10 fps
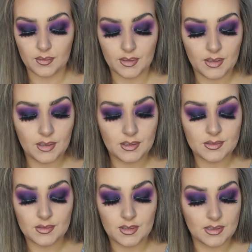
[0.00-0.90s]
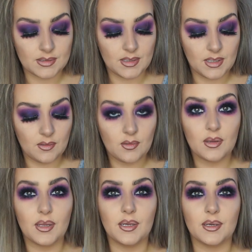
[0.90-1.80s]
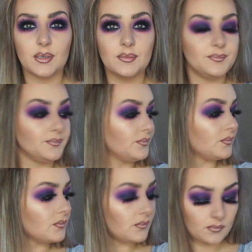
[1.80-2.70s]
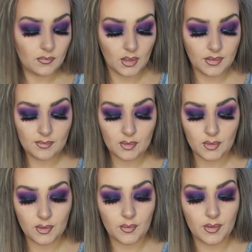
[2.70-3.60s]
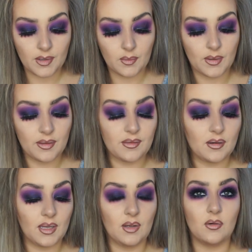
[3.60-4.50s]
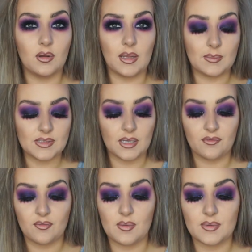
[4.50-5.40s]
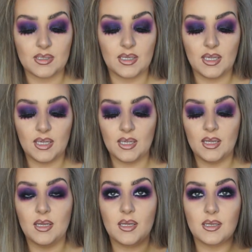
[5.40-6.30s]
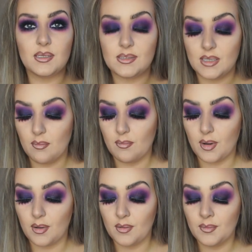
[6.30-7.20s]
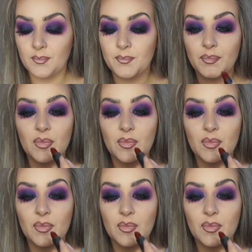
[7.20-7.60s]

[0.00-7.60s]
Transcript: Okay, so that's Nighthawk liner. Then we're going to go in with Nighthawk lipstick from Urban Decay, same brown.